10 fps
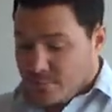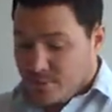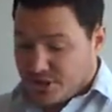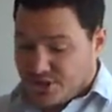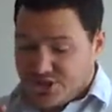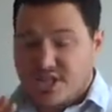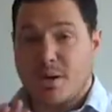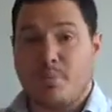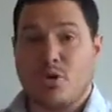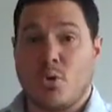But just a
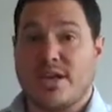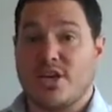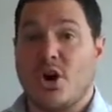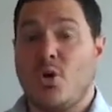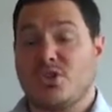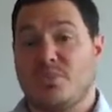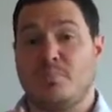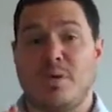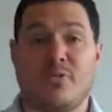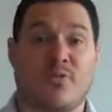couple quick notes
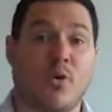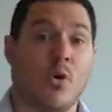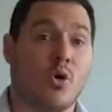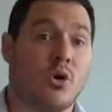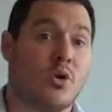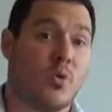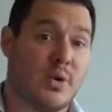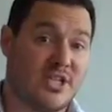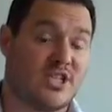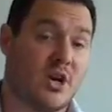before we
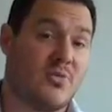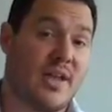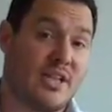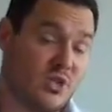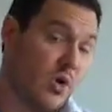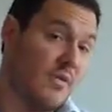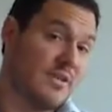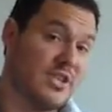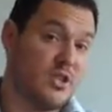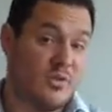start that. So
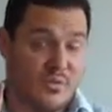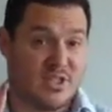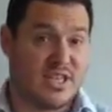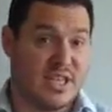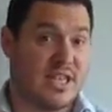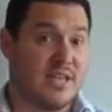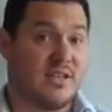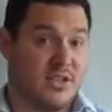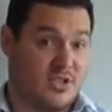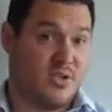obviously you've seen,
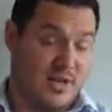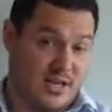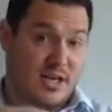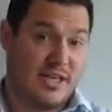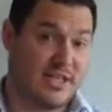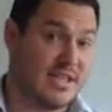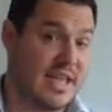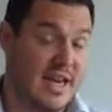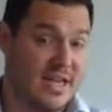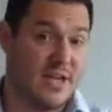because you had to click it to
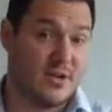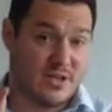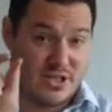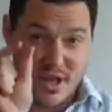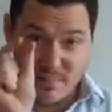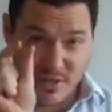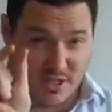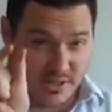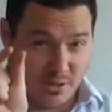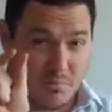get here, is
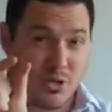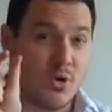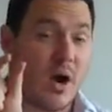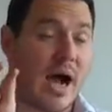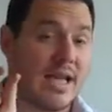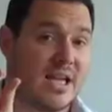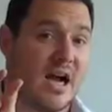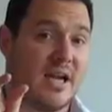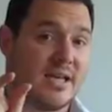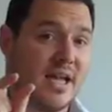that little blue
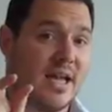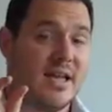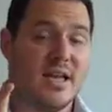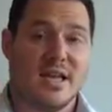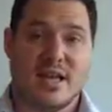icon, okay?